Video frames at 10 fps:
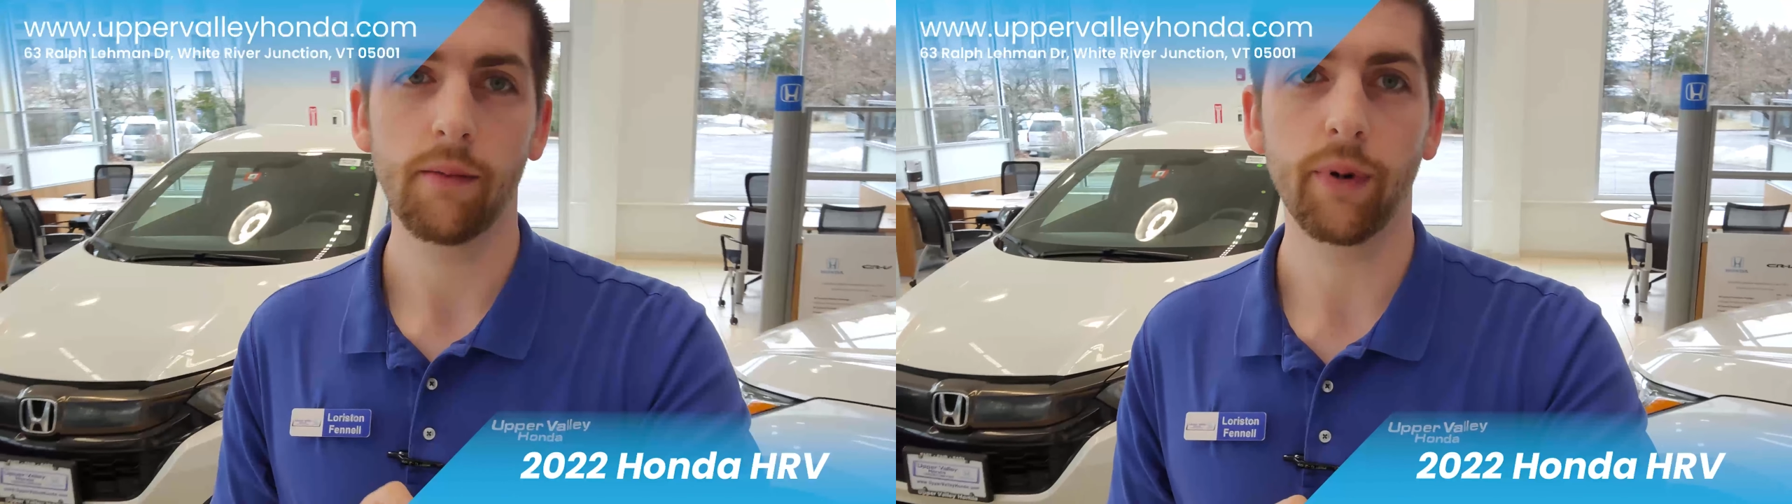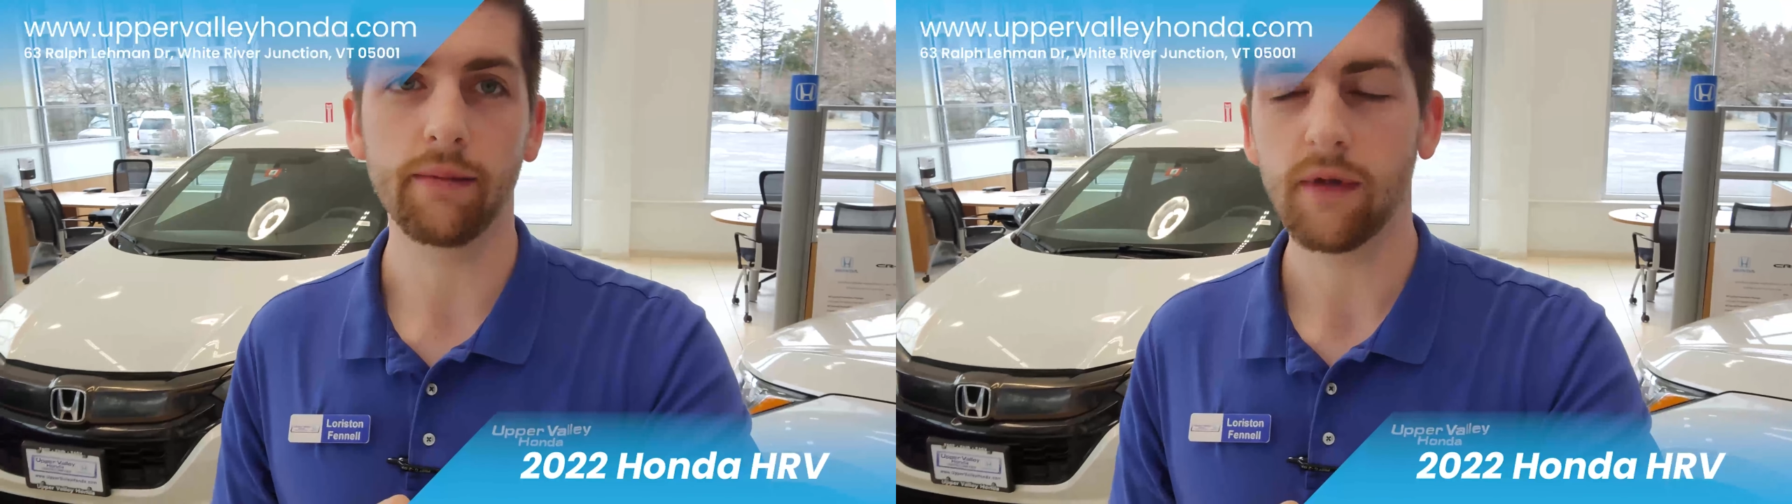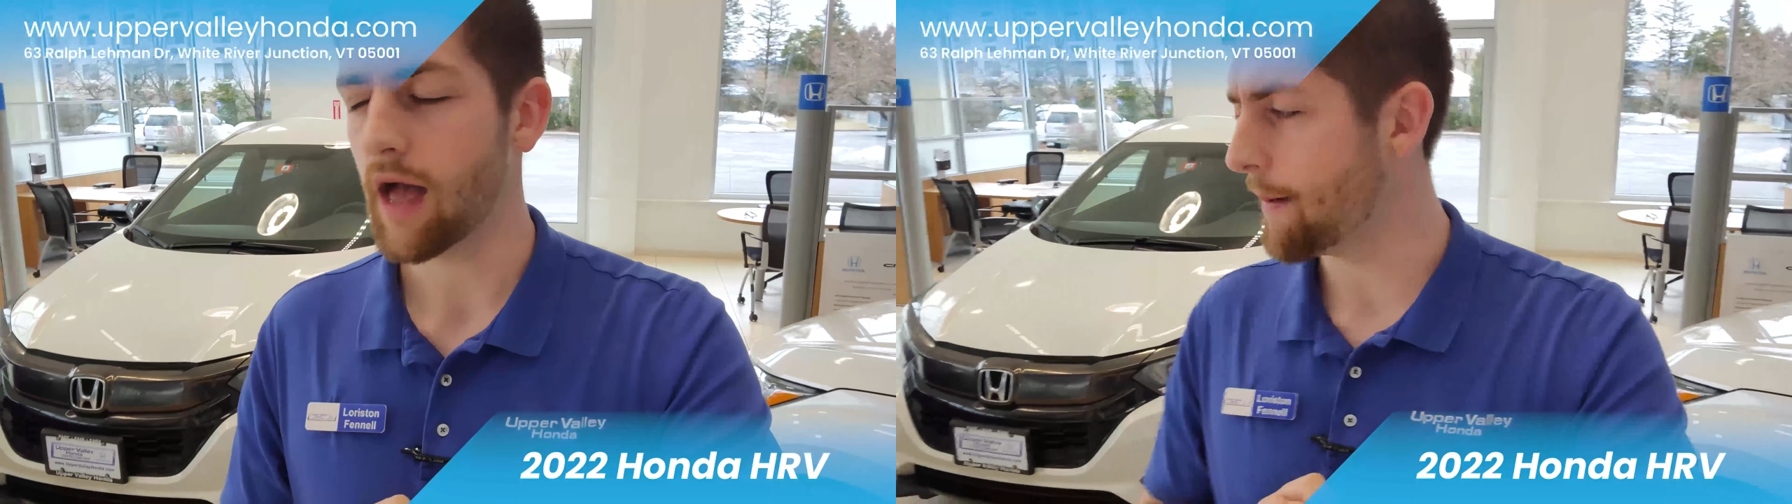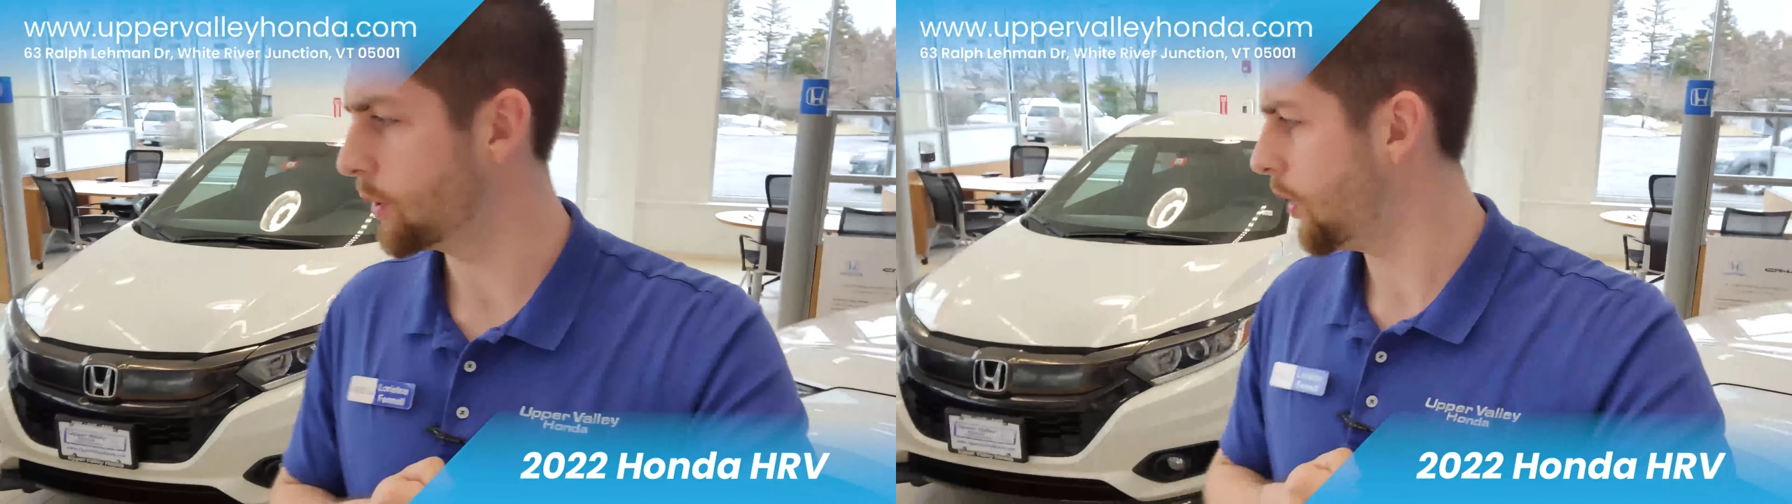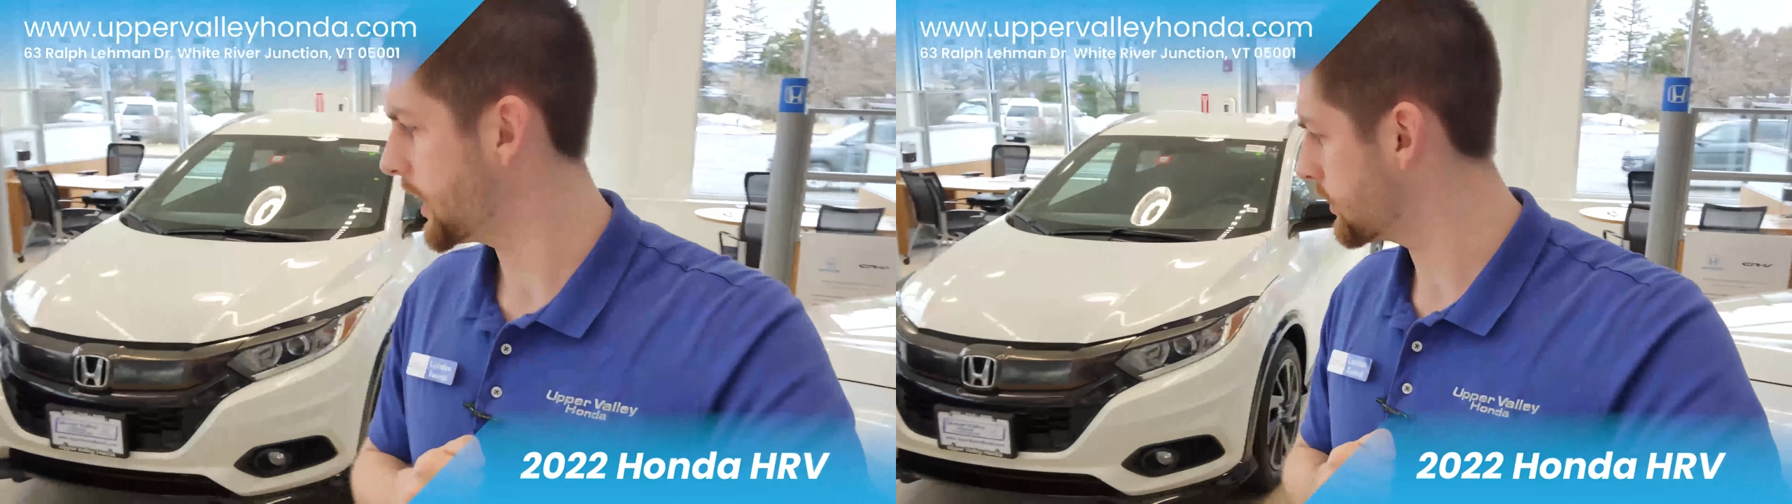But I'm going
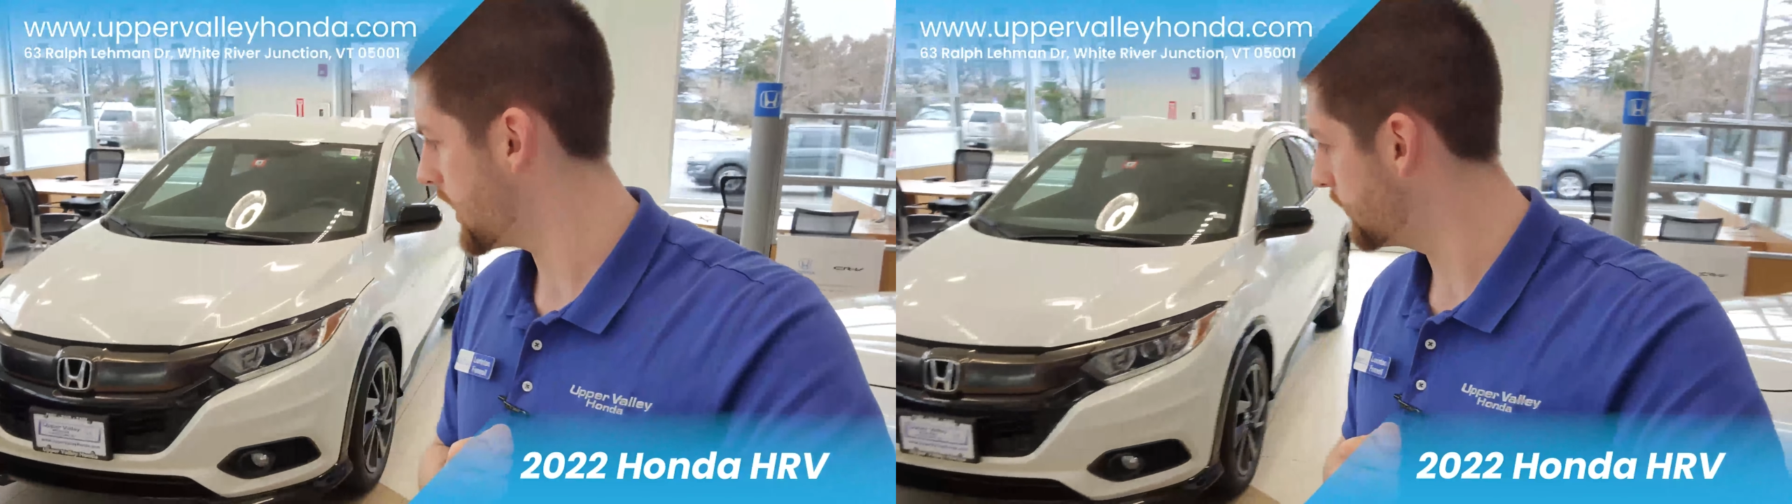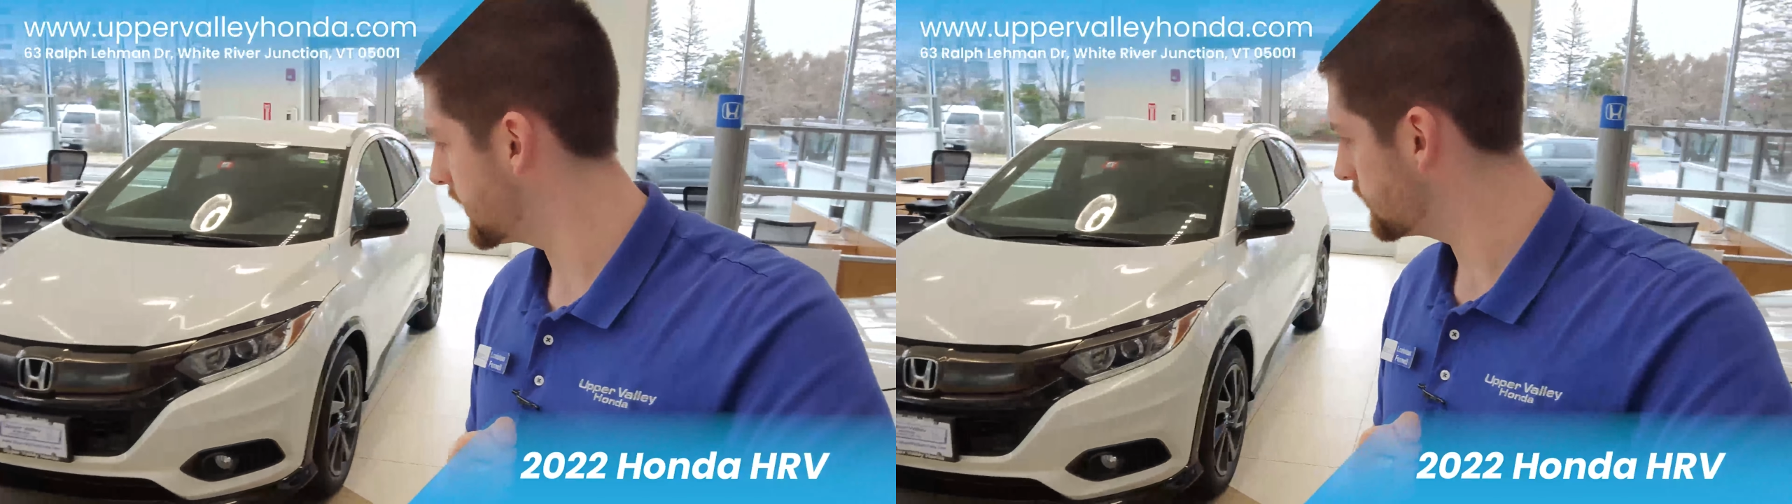to walk around